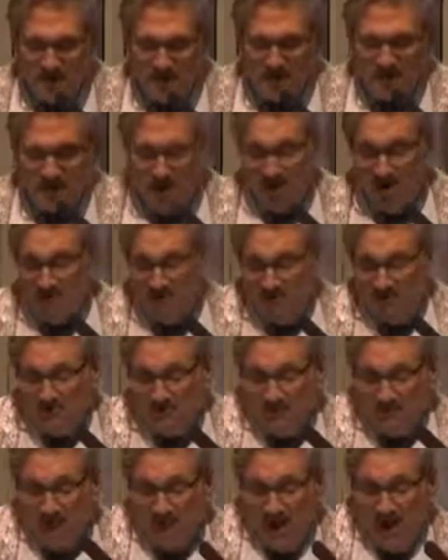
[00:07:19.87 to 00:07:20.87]
Our
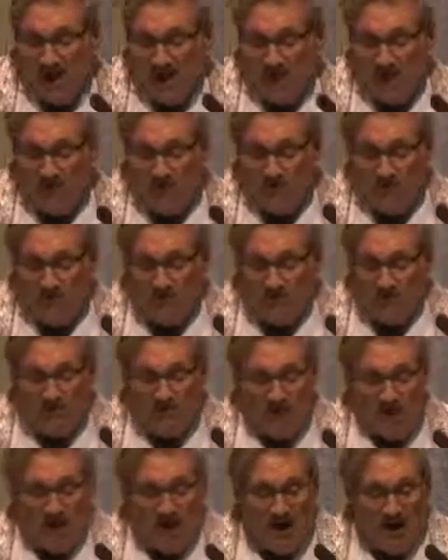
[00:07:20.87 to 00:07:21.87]
understanding of a world
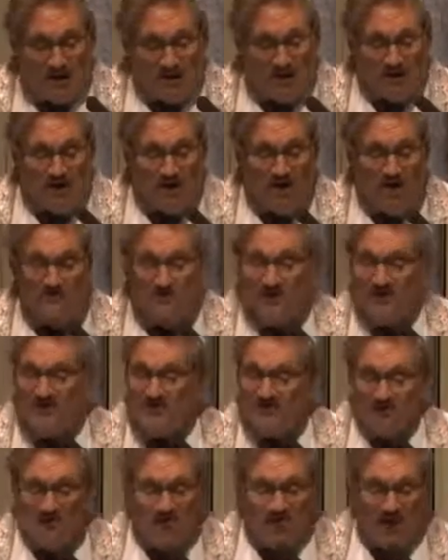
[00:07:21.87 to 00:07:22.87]
beyond ours is
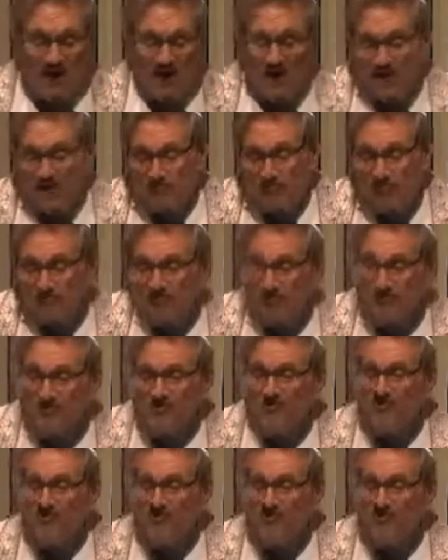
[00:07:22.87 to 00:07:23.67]
in fact-based.